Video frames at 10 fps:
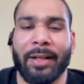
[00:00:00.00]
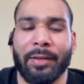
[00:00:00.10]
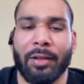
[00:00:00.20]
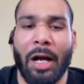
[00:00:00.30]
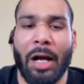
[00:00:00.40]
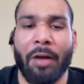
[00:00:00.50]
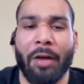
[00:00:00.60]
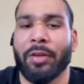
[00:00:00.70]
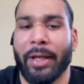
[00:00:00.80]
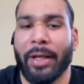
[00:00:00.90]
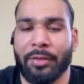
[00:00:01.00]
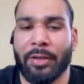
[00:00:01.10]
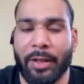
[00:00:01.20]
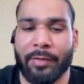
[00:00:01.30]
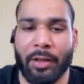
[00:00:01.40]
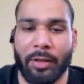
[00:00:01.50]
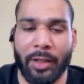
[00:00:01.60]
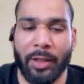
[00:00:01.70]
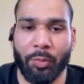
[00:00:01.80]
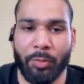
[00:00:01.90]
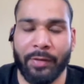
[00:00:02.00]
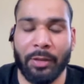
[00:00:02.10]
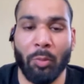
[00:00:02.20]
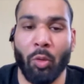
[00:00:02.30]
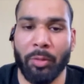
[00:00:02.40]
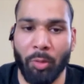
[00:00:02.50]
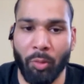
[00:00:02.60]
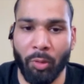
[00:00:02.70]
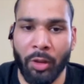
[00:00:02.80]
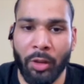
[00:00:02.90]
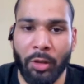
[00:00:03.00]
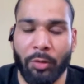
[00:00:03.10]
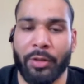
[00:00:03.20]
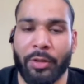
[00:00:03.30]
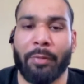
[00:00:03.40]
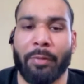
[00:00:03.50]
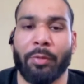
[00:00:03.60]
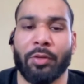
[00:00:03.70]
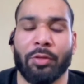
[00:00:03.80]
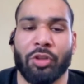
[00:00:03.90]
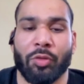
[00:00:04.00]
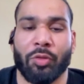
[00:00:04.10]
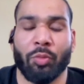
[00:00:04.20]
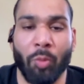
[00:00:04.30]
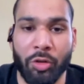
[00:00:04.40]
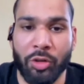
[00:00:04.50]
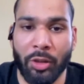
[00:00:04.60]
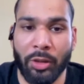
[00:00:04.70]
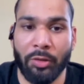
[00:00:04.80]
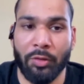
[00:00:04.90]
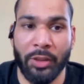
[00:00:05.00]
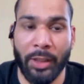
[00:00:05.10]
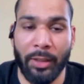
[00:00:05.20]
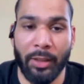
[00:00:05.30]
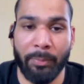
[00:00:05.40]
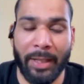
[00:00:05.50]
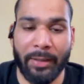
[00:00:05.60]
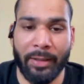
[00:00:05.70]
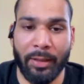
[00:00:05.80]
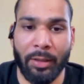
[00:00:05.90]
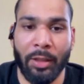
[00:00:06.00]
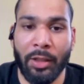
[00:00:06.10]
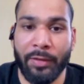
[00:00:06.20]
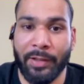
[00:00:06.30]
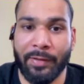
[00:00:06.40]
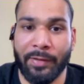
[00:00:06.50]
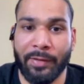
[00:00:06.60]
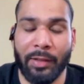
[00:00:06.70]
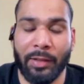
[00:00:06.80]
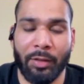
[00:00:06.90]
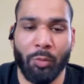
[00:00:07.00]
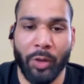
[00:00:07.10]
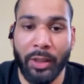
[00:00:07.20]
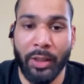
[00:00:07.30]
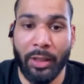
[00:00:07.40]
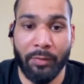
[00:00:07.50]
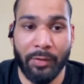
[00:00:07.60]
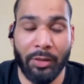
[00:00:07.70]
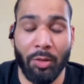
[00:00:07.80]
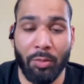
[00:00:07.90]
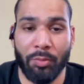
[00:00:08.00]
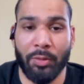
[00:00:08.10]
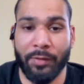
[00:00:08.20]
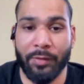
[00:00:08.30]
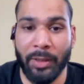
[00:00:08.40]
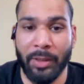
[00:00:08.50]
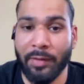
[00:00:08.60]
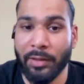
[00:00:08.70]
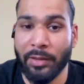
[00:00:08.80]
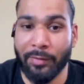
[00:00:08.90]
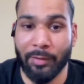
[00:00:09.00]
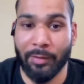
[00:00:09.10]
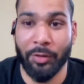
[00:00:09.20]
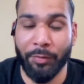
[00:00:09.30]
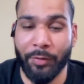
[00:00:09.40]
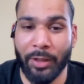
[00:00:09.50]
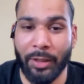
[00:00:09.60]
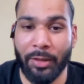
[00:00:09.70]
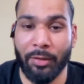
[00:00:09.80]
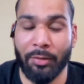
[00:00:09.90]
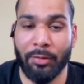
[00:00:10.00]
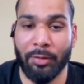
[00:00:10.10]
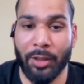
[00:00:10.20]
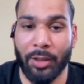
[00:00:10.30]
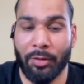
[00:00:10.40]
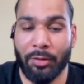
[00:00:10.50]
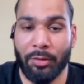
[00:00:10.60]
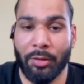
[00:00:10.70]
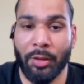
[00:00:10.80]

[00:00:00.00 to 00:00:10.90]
after the 8, then I started like wrestling more and more. Because then I was just watching TNA back then. 6, I did ring, and I was like, oh, that's amazing. That's something different than other